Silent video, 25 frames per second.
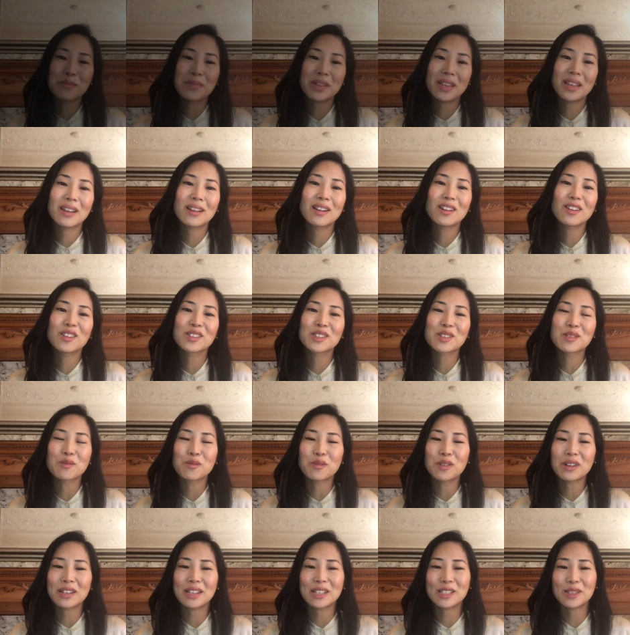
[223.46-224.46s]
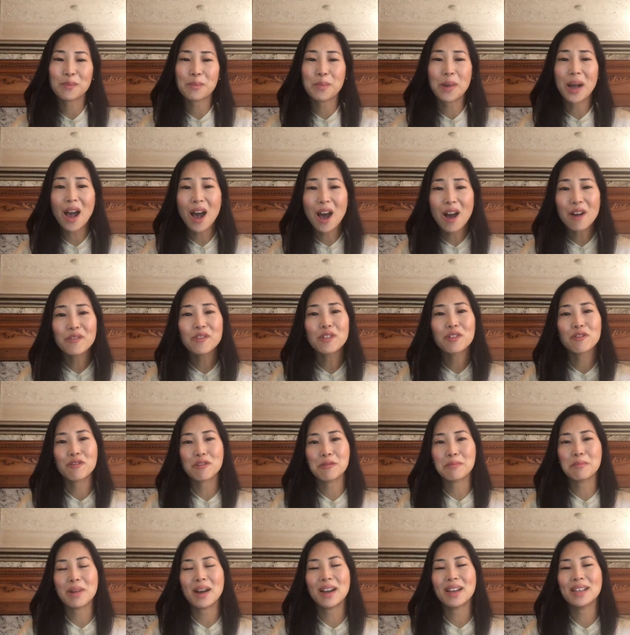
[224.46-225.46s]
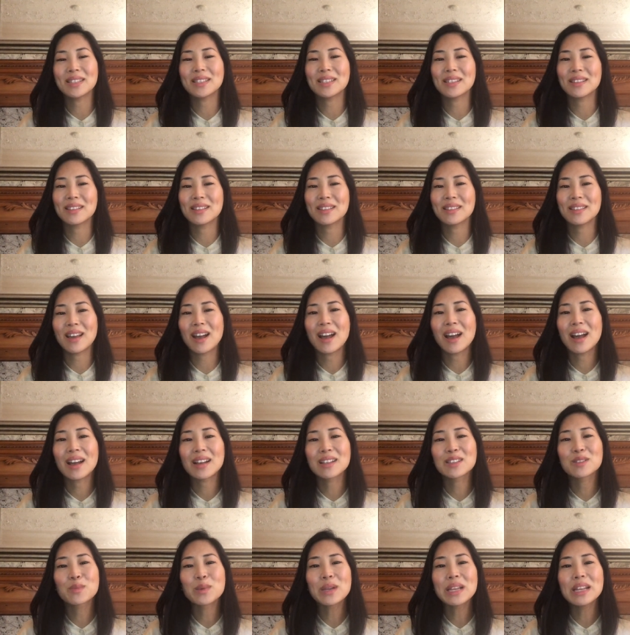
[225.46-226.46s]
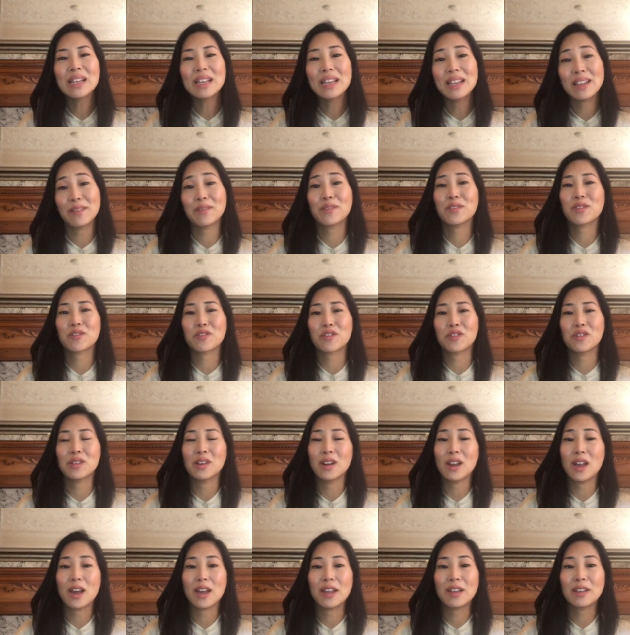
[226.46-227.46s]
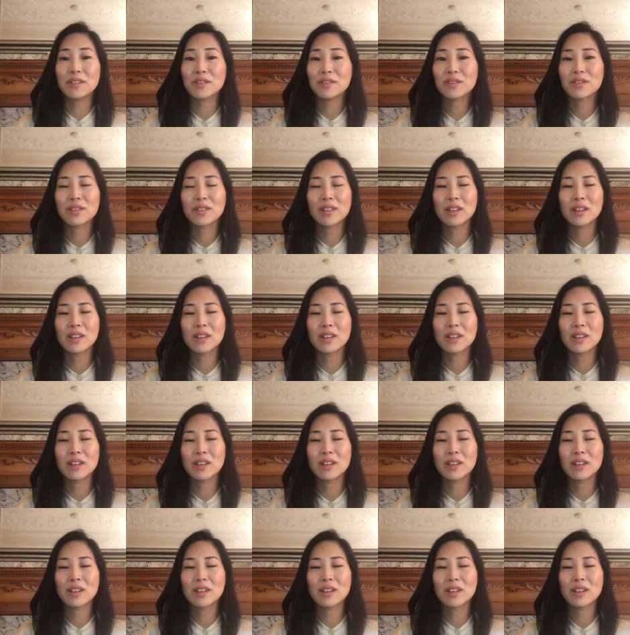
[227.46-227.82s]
me, Closet One is a powerful reminder that as we live through life,